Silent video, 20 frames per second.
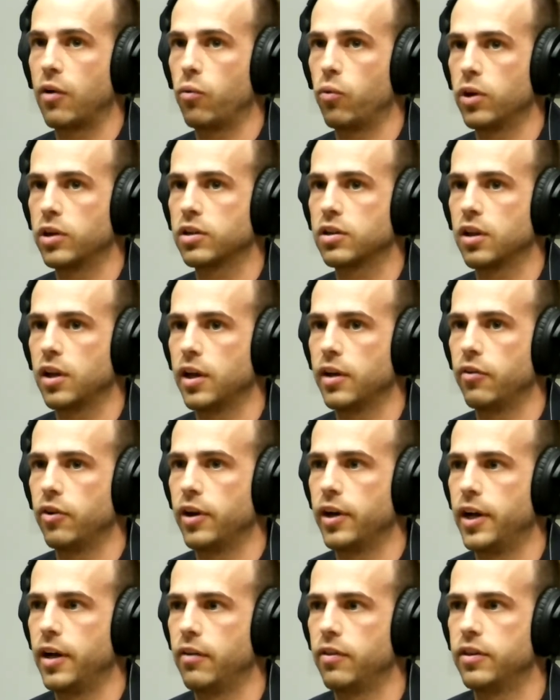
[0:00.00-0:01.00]
one client
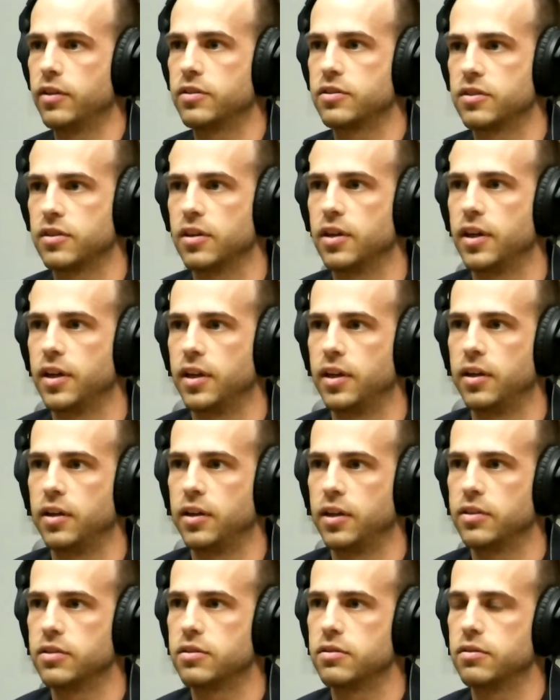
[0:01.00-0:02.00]
right now that's
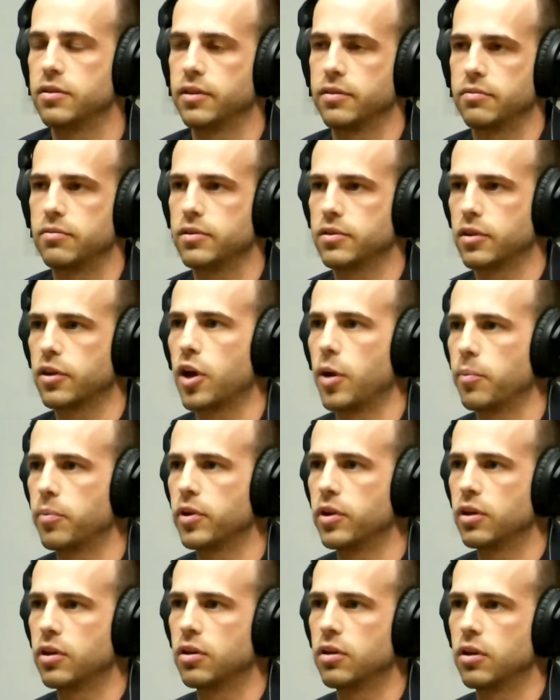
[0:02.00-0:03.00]
it's a
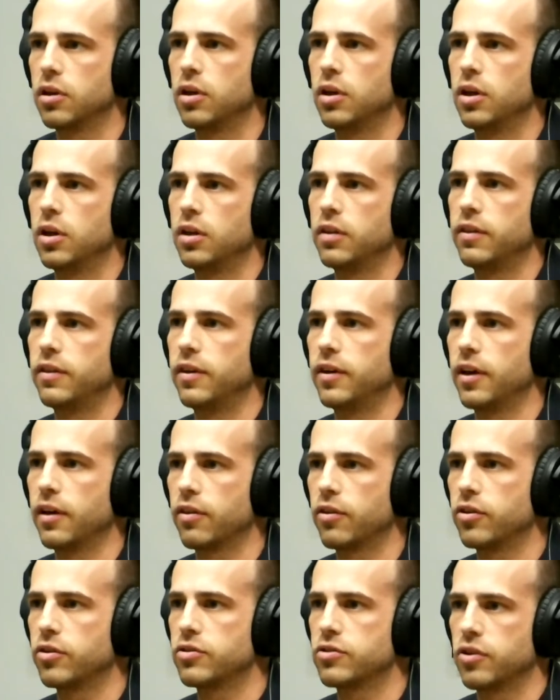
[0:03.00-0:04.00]
company. The
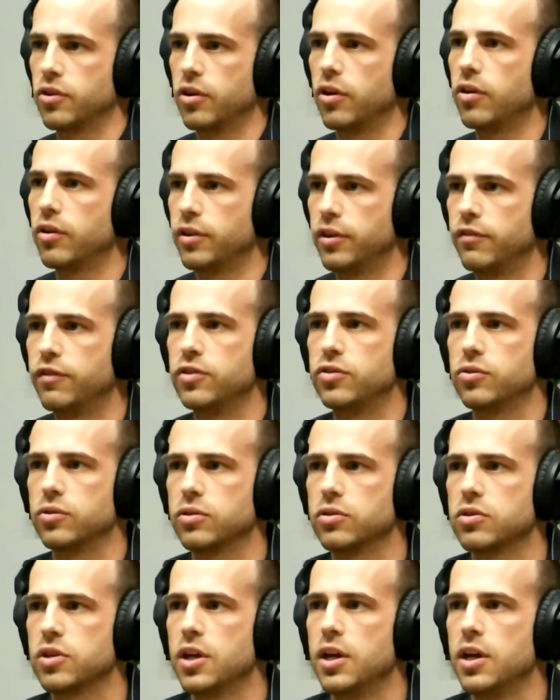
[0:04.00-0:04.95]
others are all individuals.